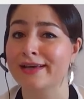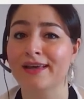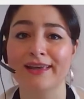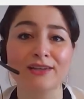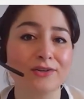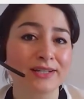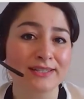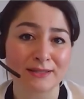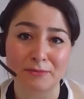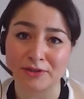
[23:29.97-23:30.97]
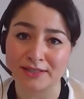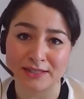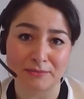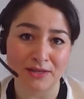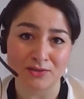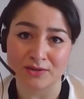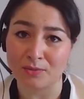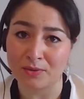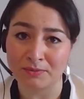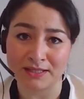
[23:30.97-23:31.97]
increase the participation of
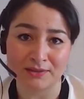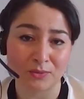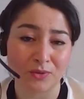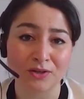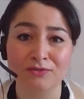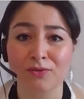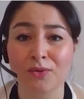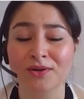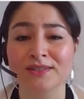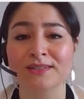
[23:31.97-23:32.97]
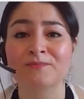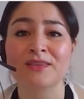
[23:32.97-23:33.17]
women in the workforce